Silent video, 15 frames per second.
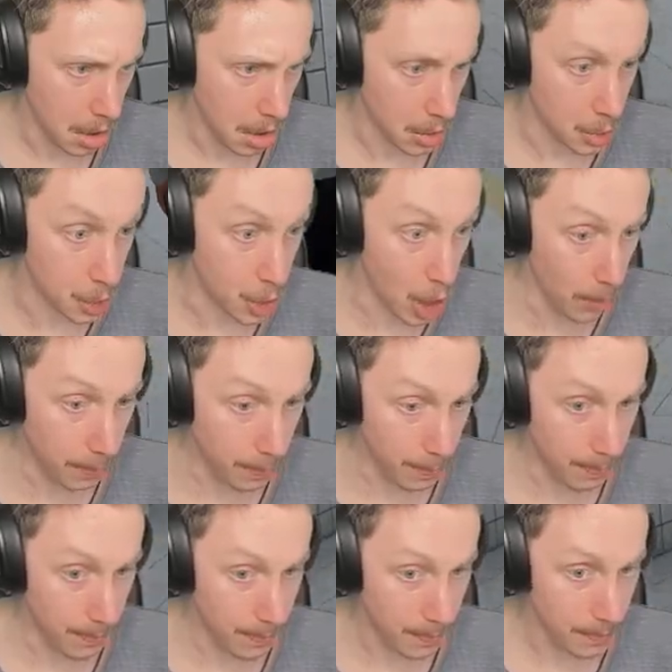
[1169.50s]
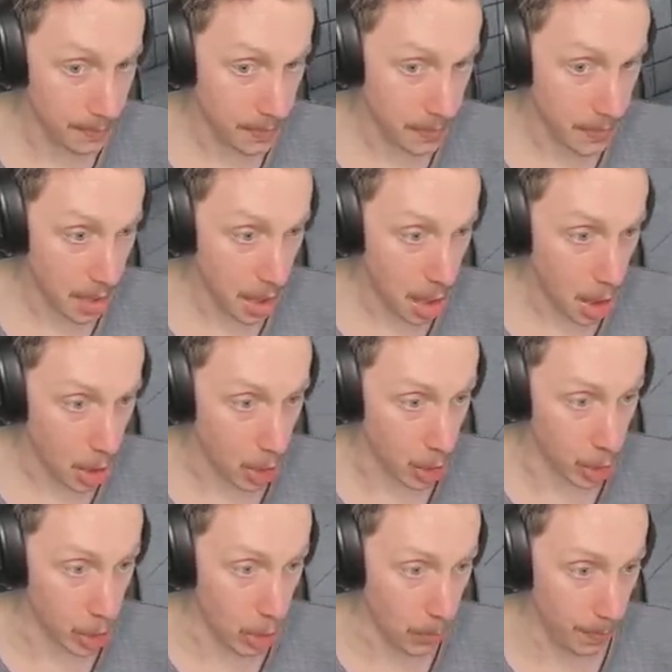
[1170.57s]
Nope.
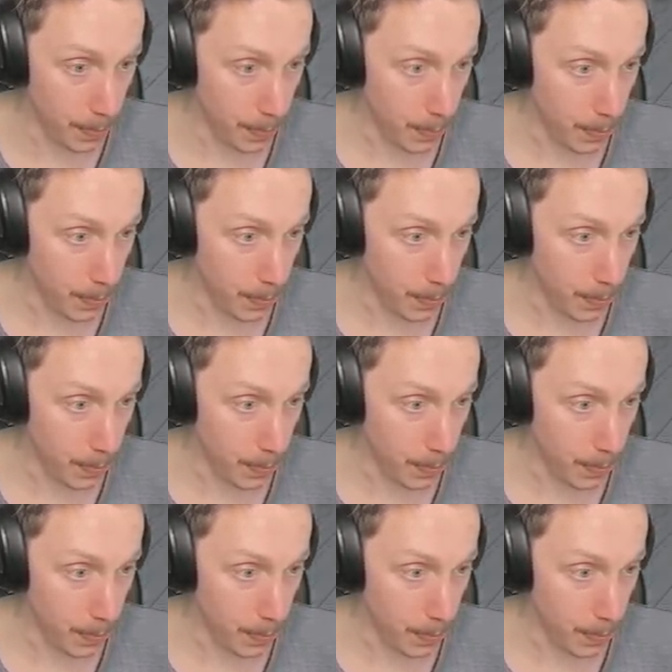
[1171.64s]
Nope.